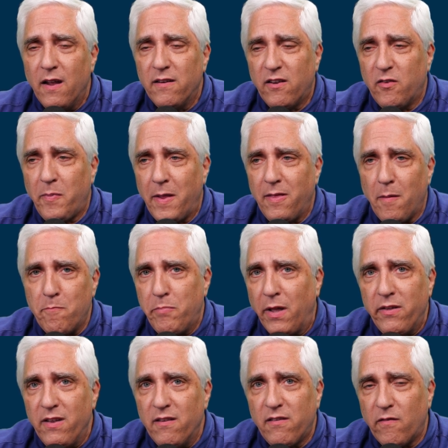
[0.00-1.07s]
to spend the
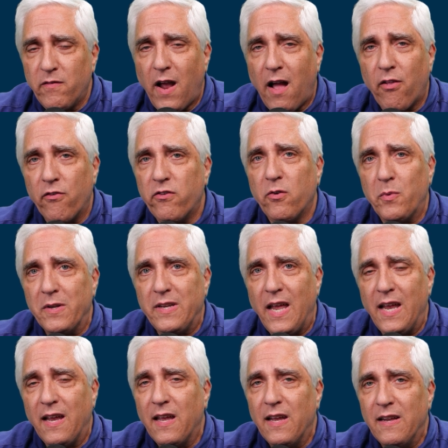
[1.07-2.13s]
billions of dollars it would
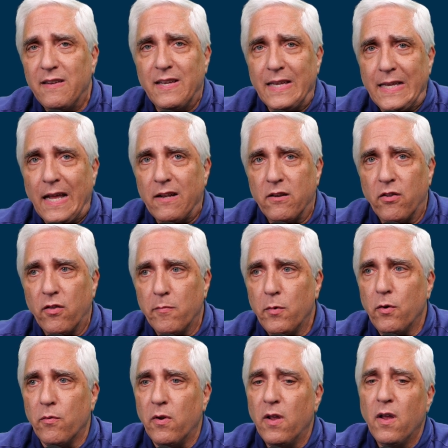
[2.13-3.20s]
take to get to the
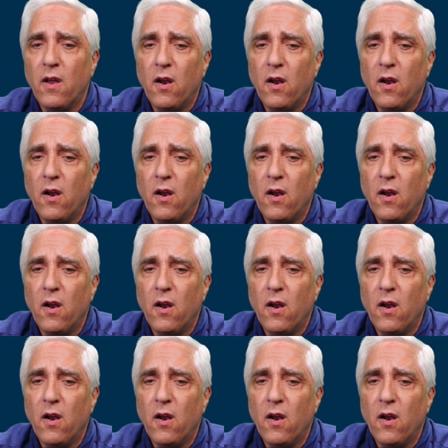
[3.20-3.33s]
moon.